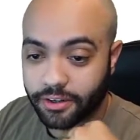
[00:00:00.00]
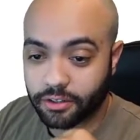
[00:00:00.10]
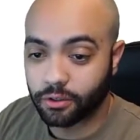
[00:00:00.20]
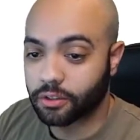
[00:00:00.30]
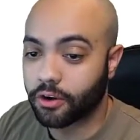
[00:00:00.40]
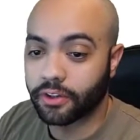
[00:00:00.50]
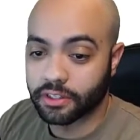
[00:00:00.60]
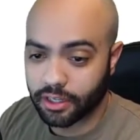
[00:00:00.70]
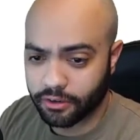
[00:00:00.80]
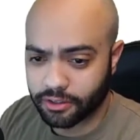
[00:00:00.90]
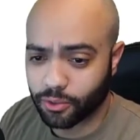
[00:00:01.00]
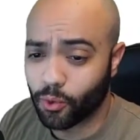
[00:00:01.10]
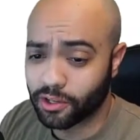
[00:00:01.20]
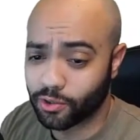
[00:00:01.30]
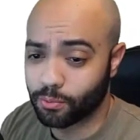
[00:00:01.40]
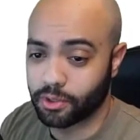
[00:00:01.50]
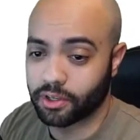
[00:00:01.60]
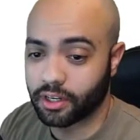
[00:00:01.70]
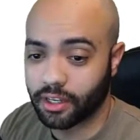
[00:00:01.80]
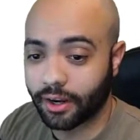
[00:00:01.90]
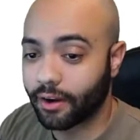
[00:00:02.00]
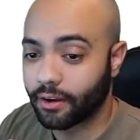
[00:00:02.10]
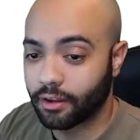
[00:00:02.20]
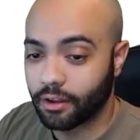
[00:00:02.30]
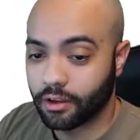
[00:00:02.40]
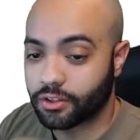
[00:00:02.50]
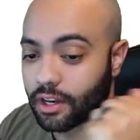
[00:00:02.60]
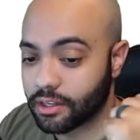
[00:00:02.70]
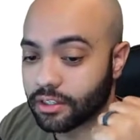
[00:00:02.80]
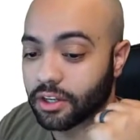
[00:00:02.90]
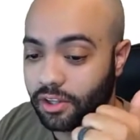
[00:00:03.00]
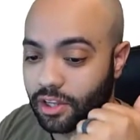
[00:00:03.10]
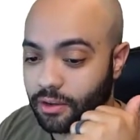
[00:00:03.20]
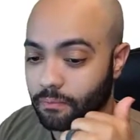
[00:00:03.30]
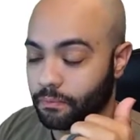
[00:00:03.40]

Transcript: so it's currently standing around 22 billion a year, so that is a good thing.